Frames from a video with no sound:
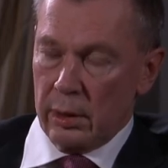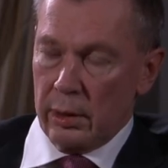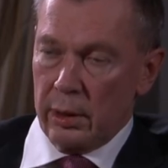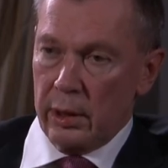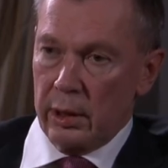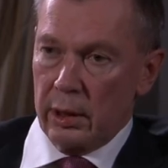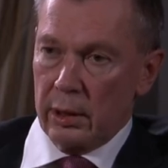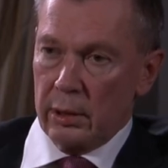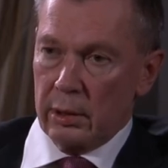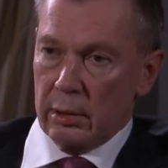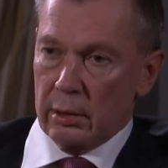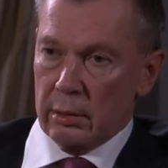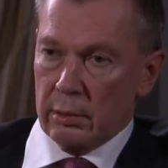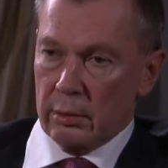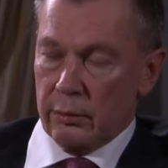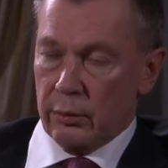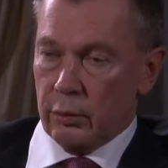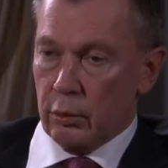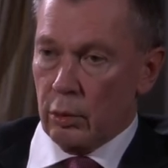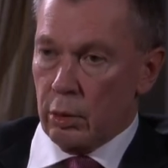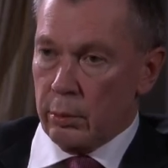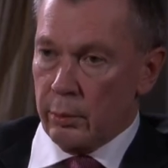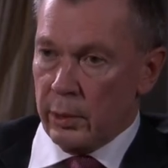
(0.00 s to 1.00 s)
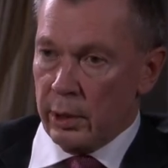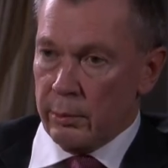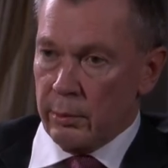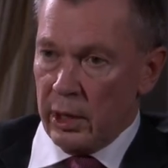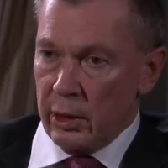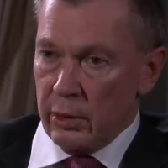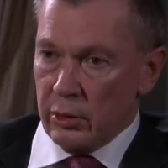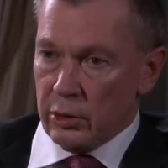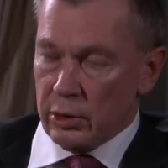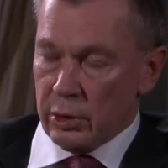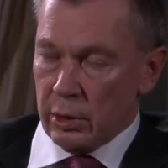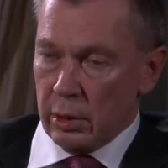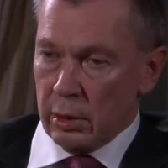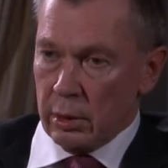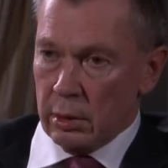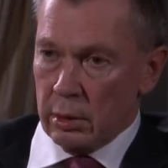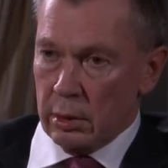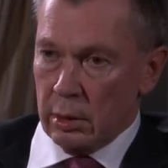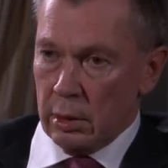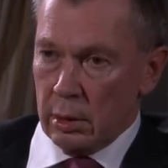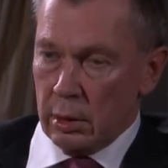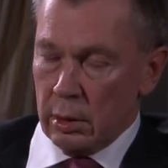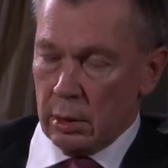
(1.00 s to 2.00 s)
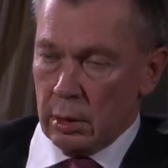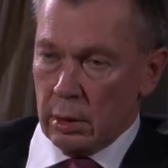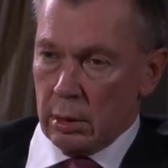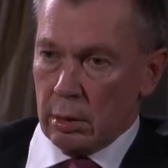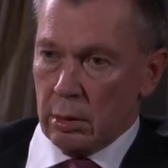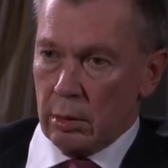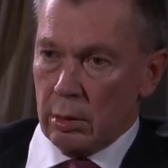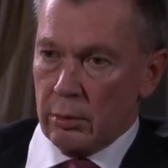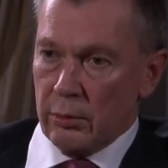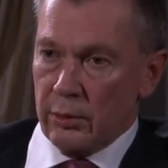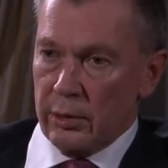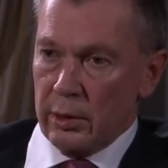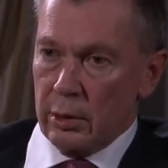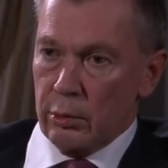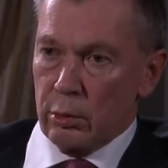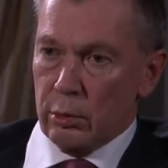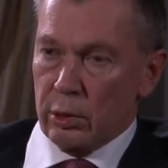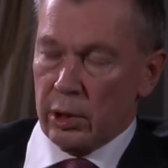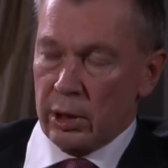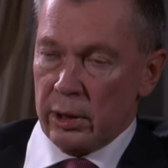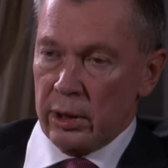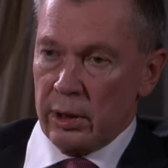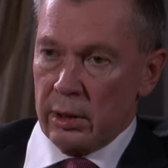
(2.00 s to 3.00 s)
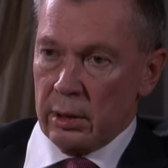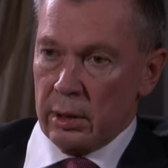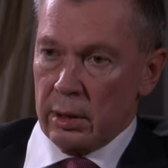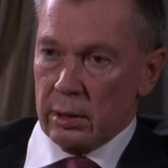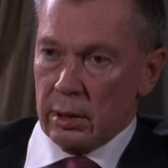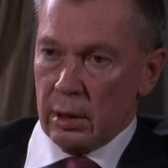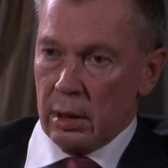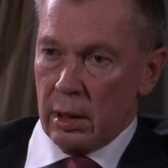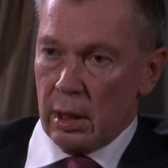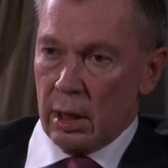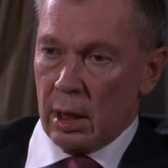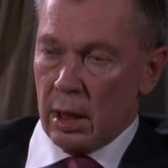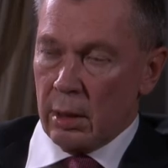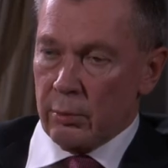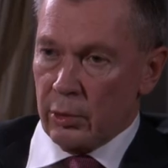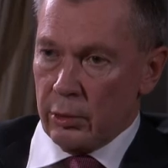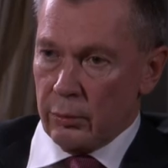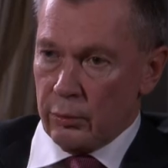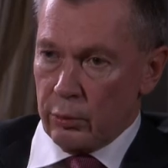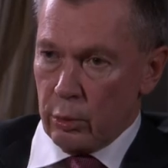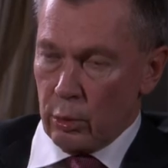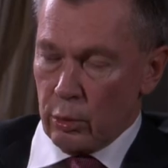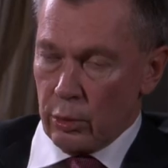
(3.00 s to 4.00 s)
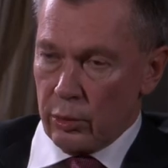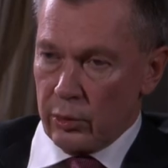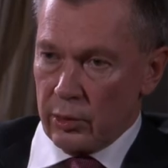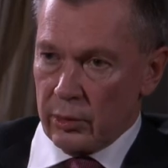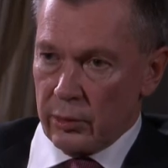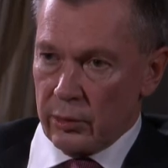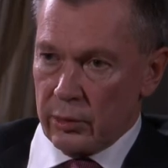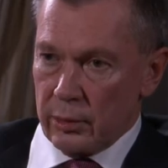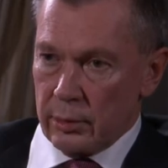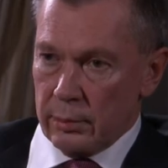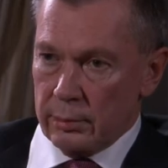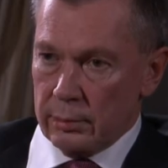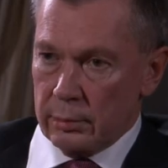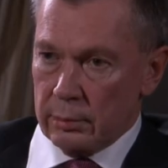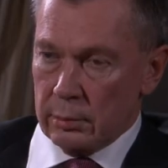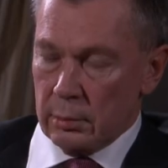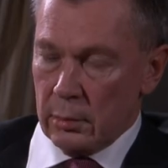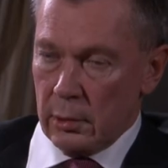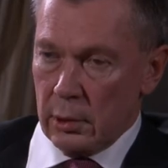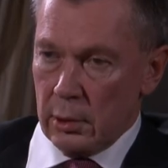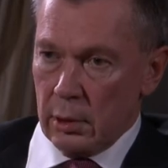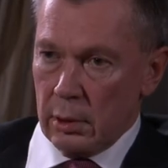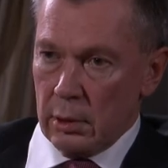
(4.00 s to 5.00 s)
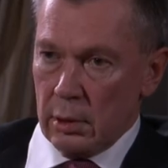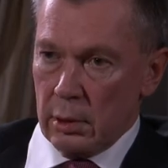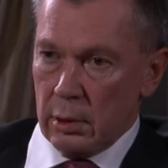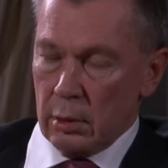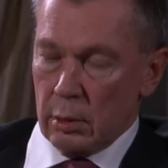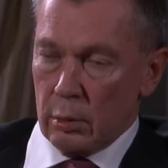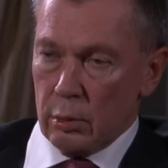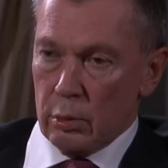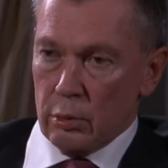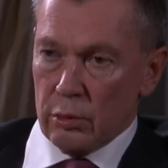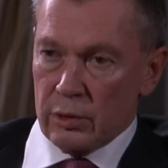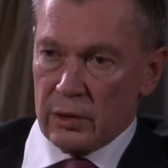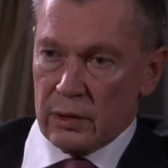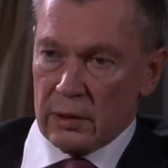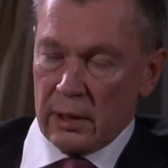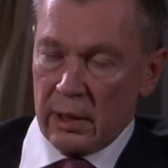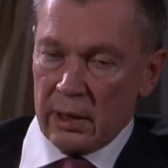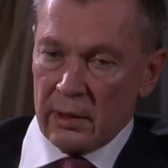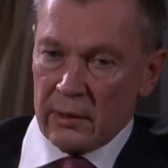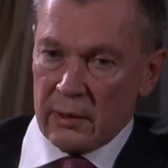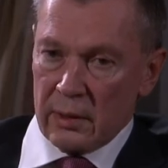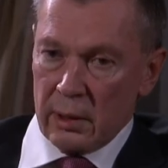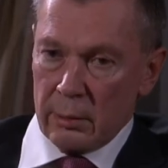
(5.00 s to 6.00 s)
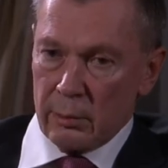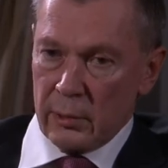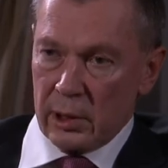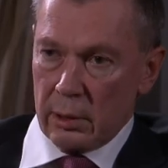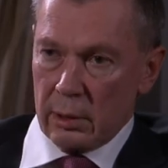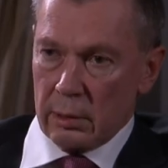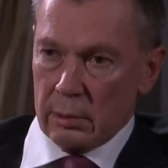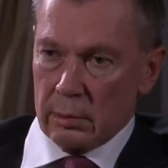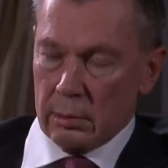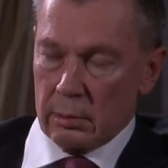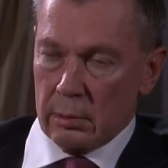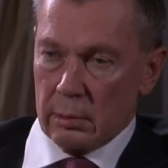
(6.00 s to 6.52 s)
a former major of the Ukrainian armed forces, whose testimony